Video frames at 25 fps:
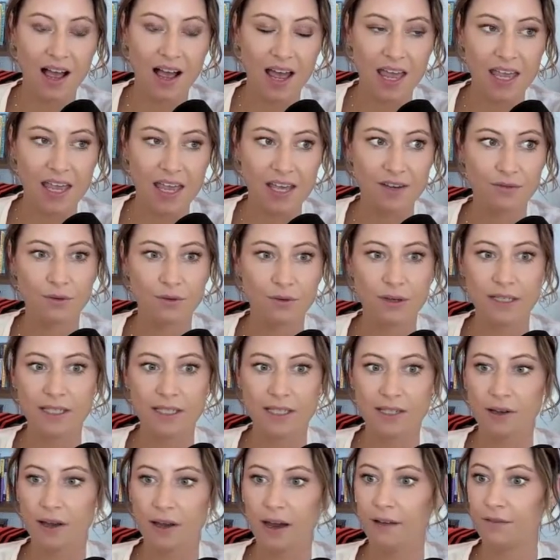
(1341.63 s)
And we
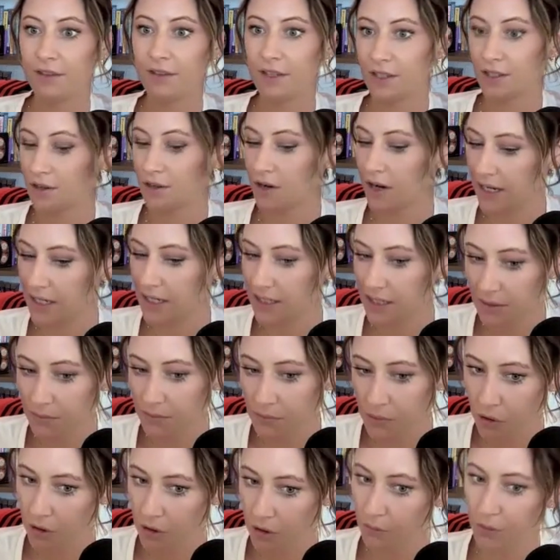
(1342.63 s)
still have this crazy
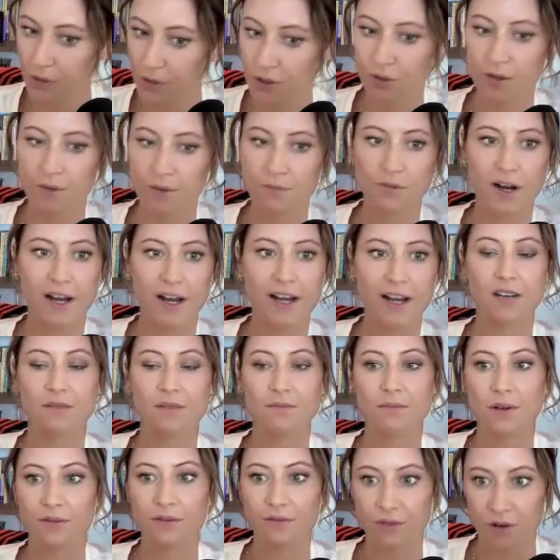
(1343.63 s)
pull between brand
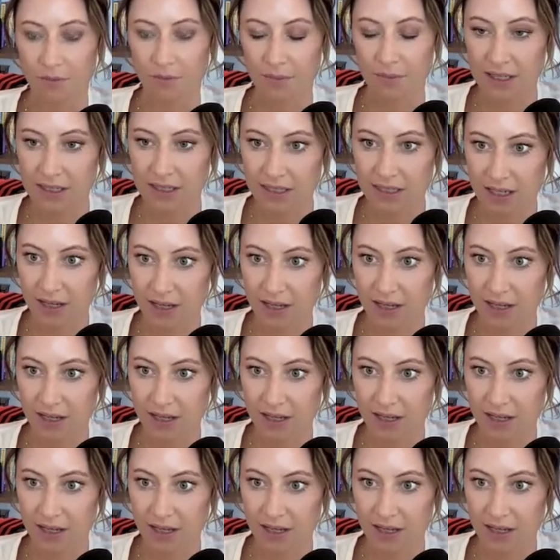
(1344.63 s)
and performance.